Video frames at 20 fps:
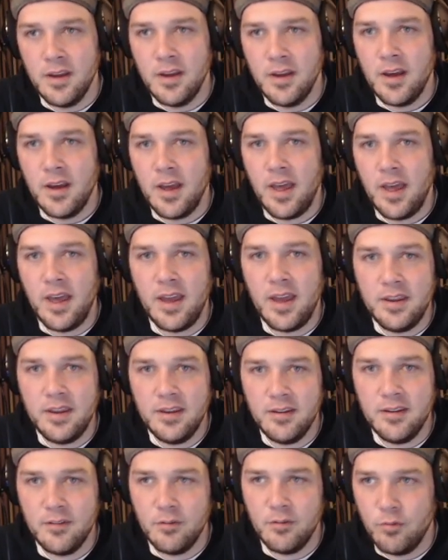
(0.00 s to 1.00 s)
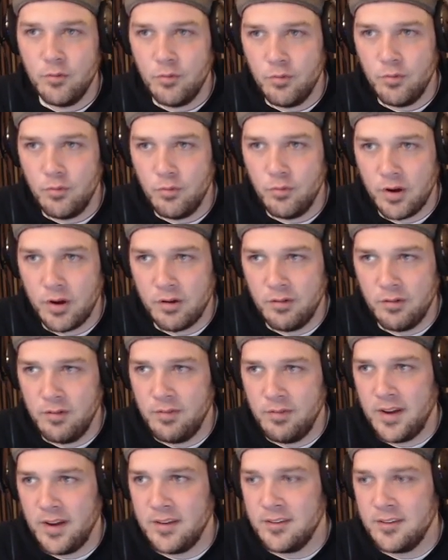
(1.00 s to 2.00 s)
Ed, where can we
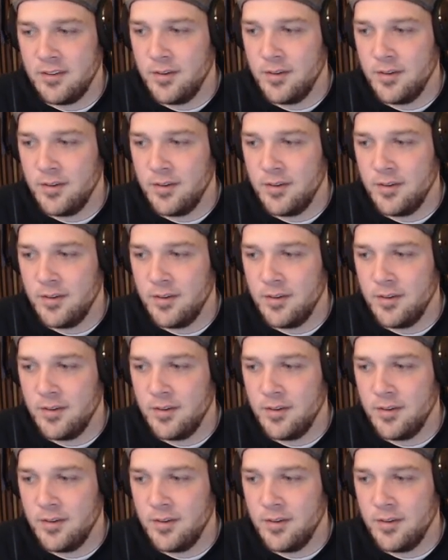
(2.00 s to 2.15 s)
find you?